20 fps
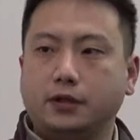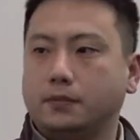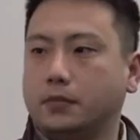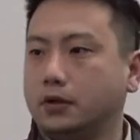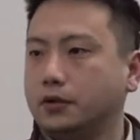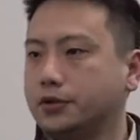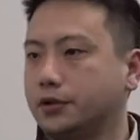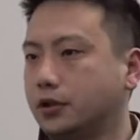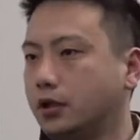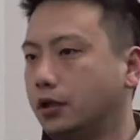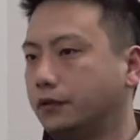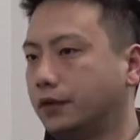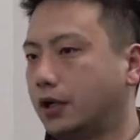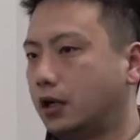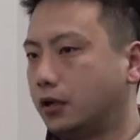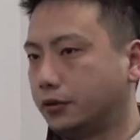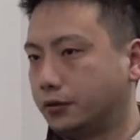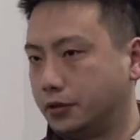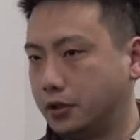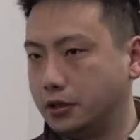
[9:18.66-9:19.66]
most of
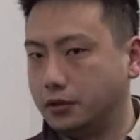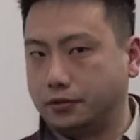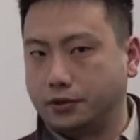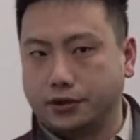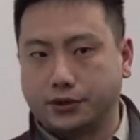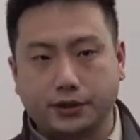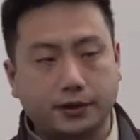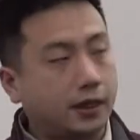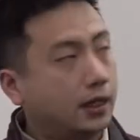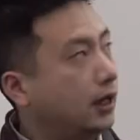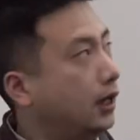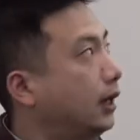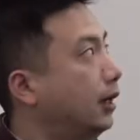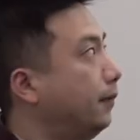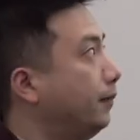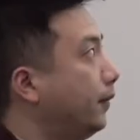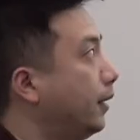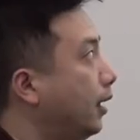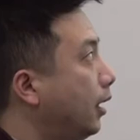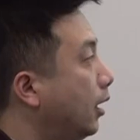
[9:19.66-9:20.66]
our growers
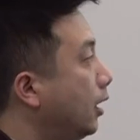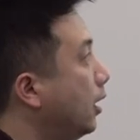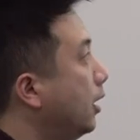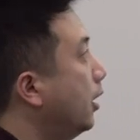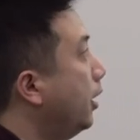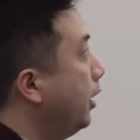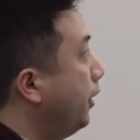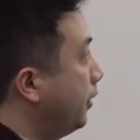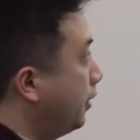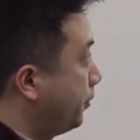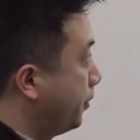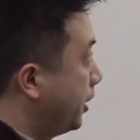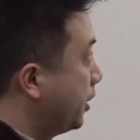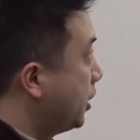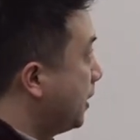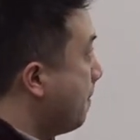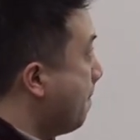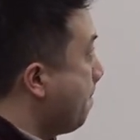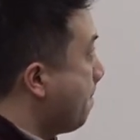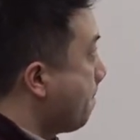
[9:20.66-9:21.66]
um, in the
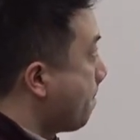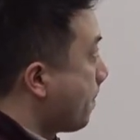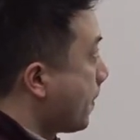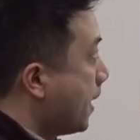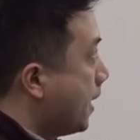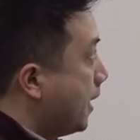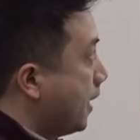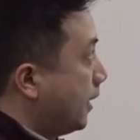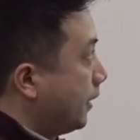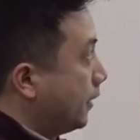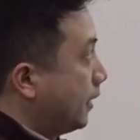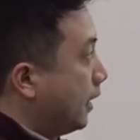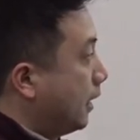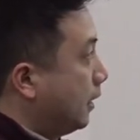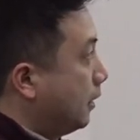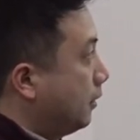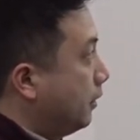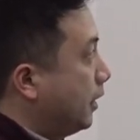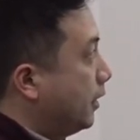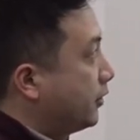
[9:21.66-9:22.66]
region.
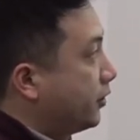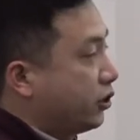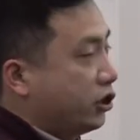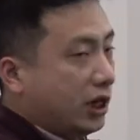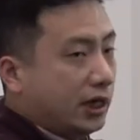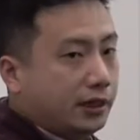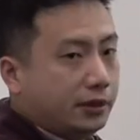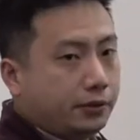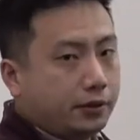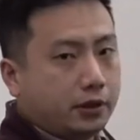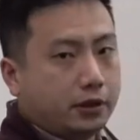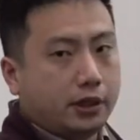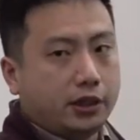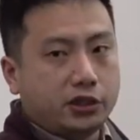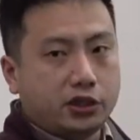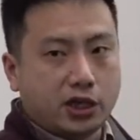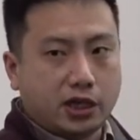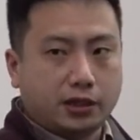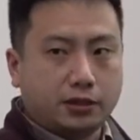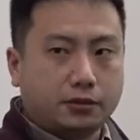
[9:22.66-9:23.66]
Now, it's generally,
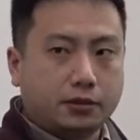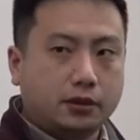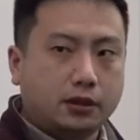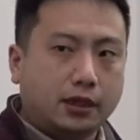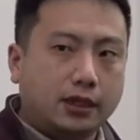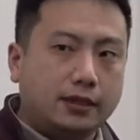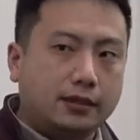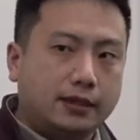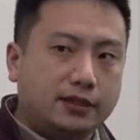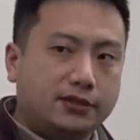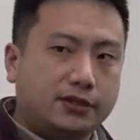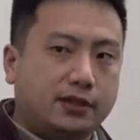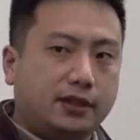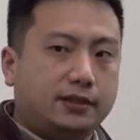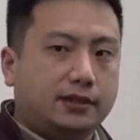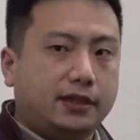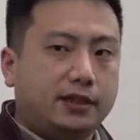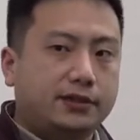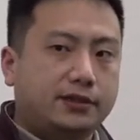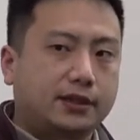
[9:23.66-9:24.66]
generally this
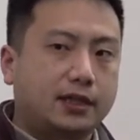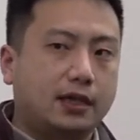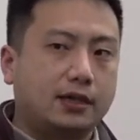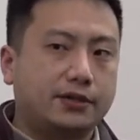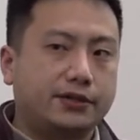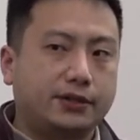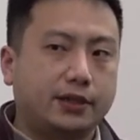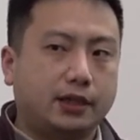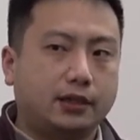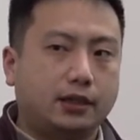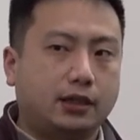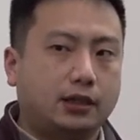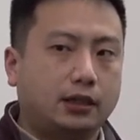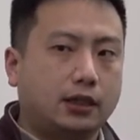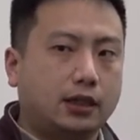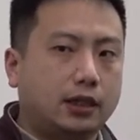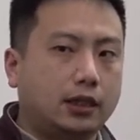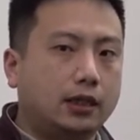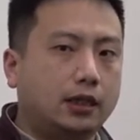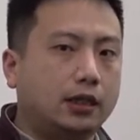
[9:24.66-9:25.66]
disease considered
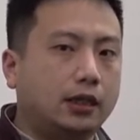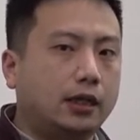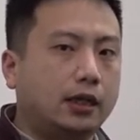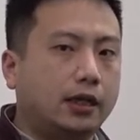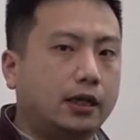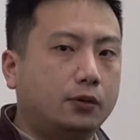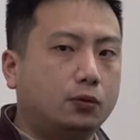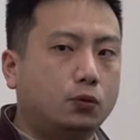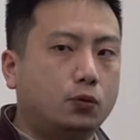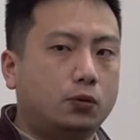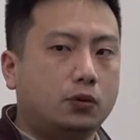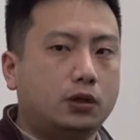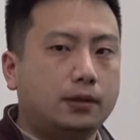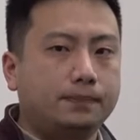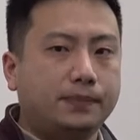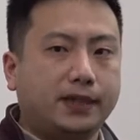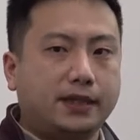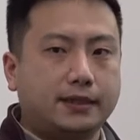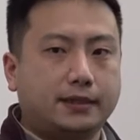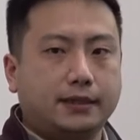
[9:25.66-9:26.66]

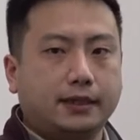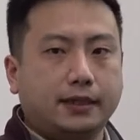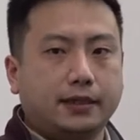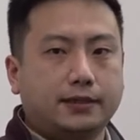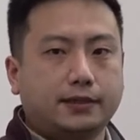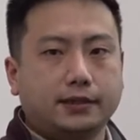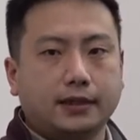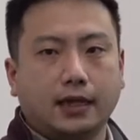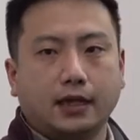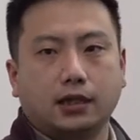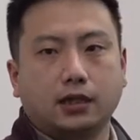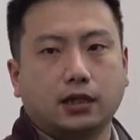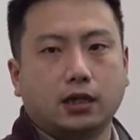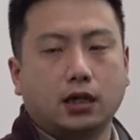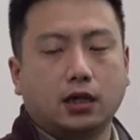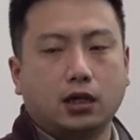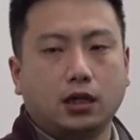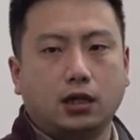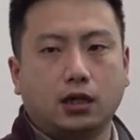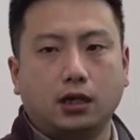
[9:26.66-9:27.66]
warm disease that
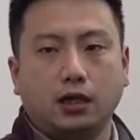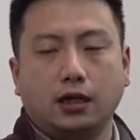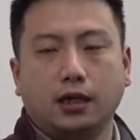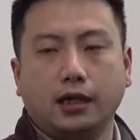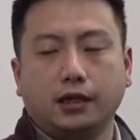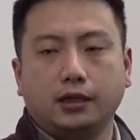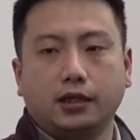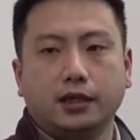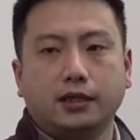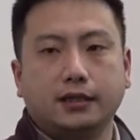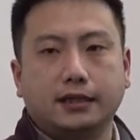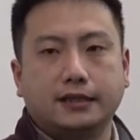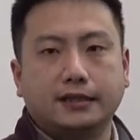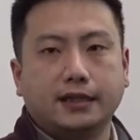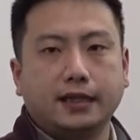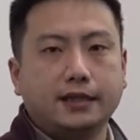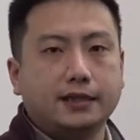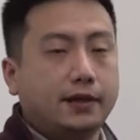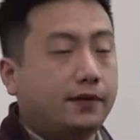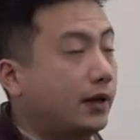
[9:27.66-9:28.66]
occur later in the
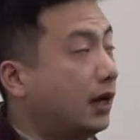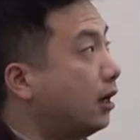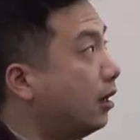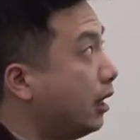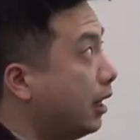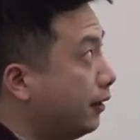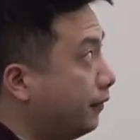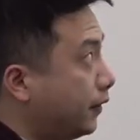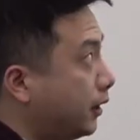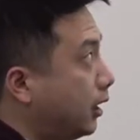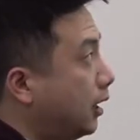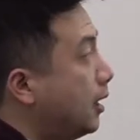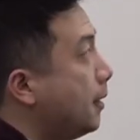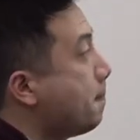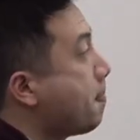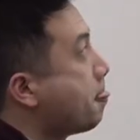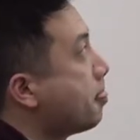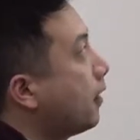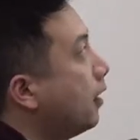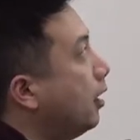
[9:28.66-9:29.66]
season. However,
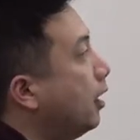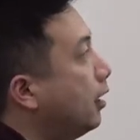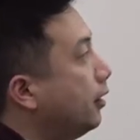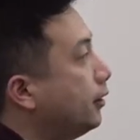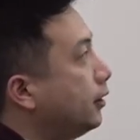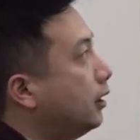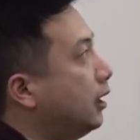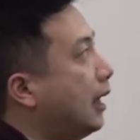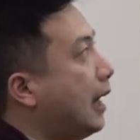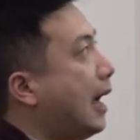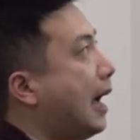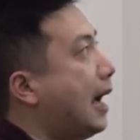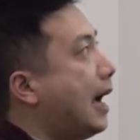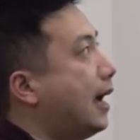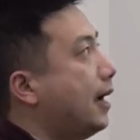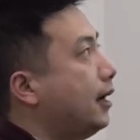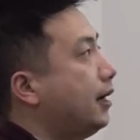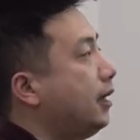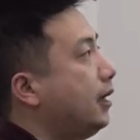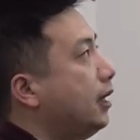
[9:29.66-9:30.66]
under
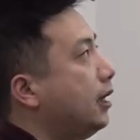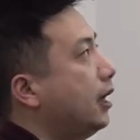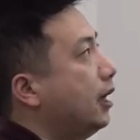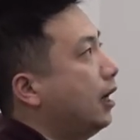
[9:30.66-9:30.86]
highly